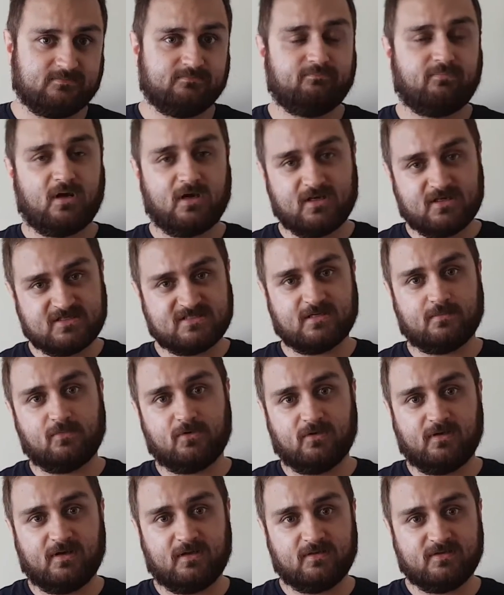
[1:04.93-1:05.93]
Park
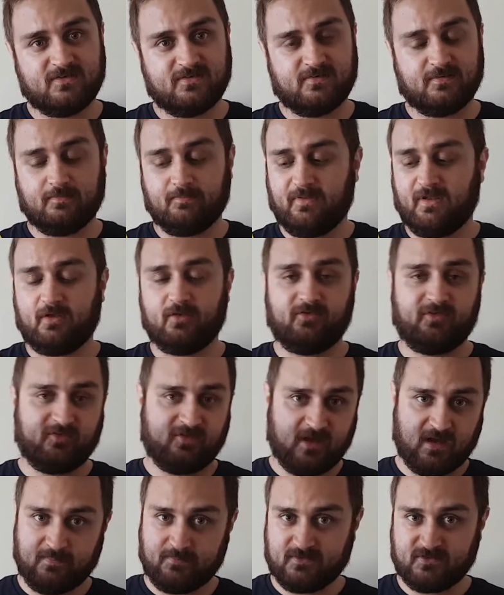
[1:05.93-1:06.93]
somewhere else, because it's
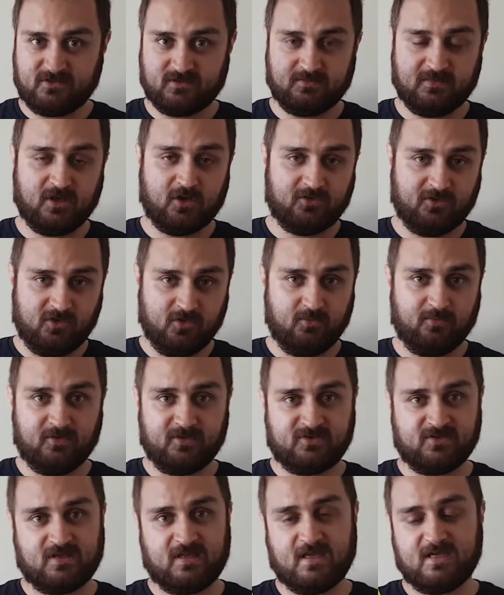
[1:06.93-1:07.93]
happened to me on
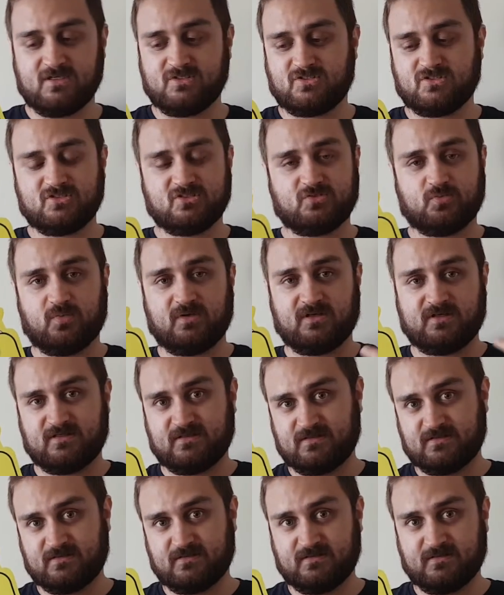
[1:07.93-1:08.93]
numerous occasions
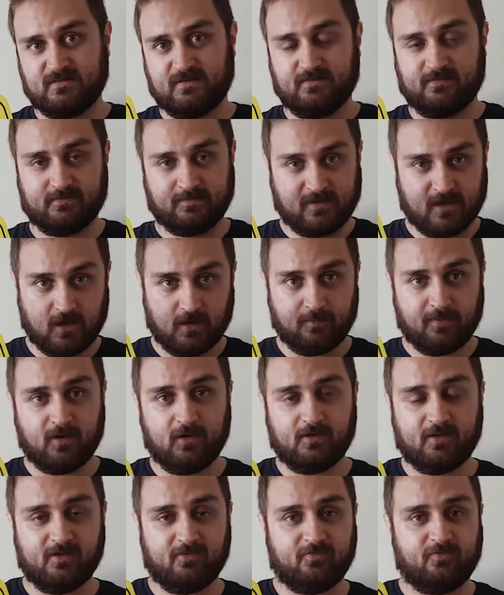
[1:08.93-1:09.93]
where the car
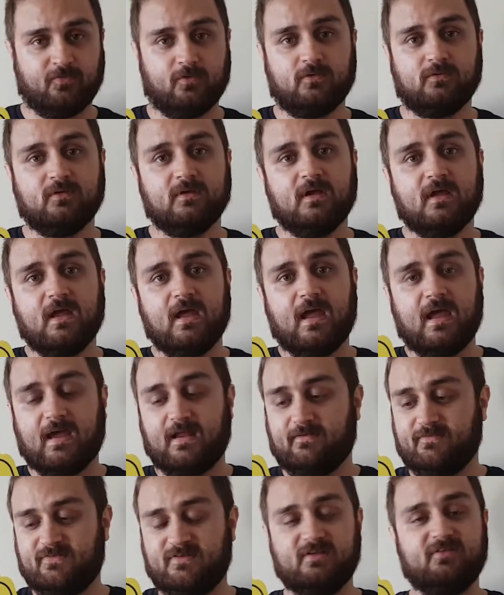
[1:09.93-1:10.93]
park is full and
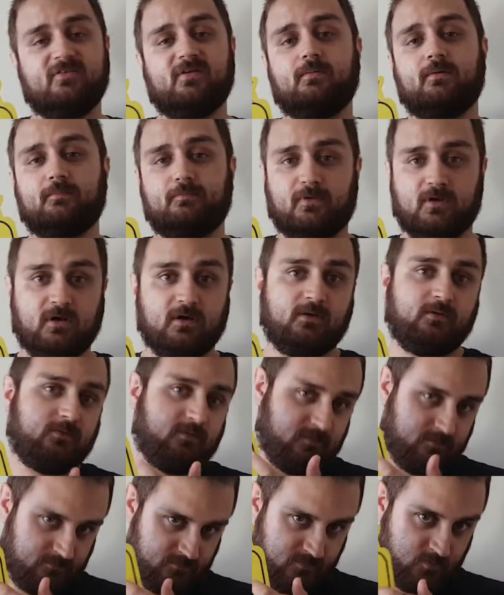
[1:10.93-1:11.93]
I've seen someone
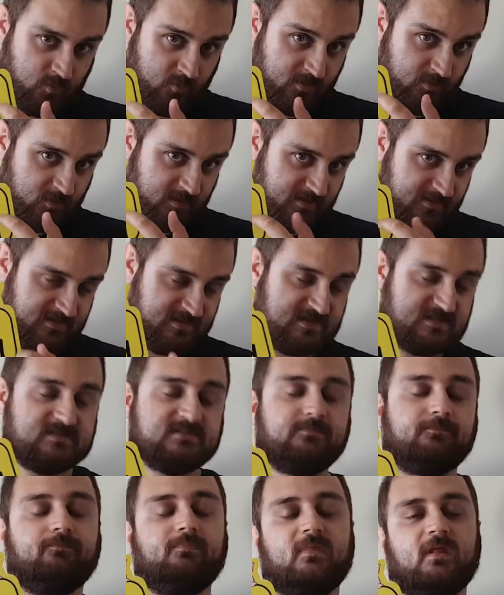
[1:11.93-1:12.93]
park with one of these
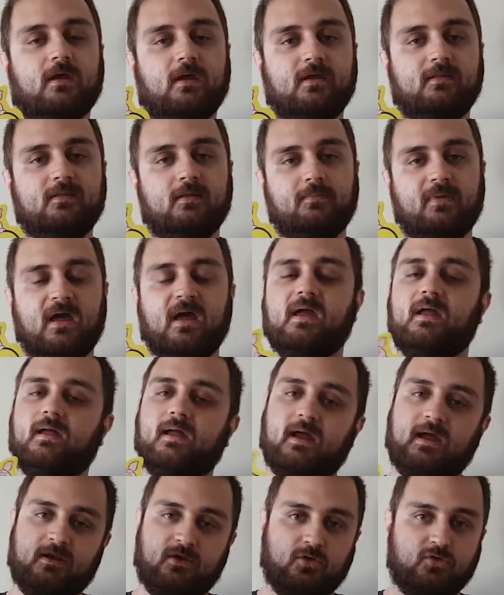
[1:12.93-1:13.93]
in the bay
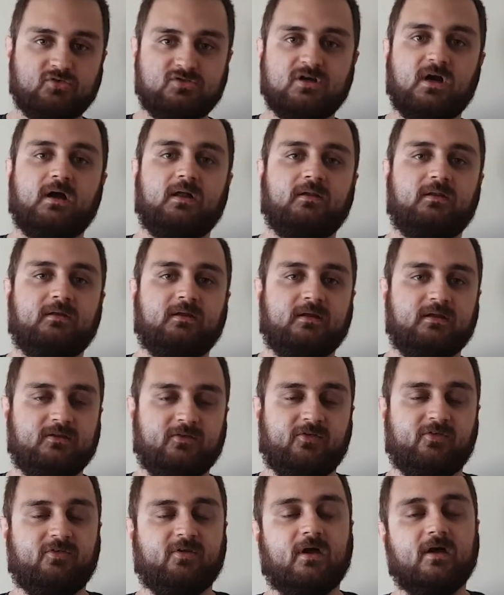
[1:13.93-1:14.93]
and no child in
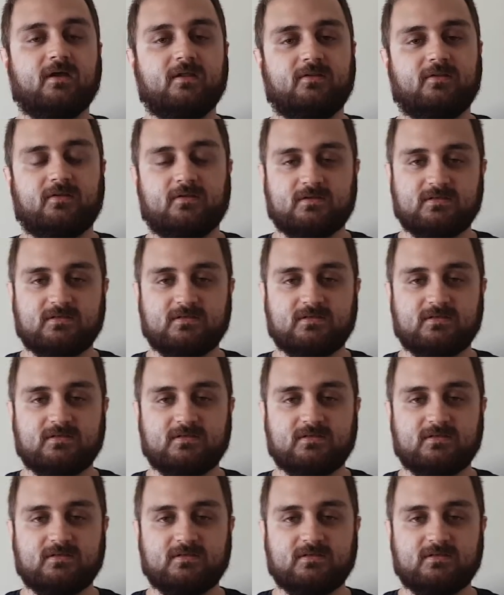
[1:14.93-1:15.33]
sight.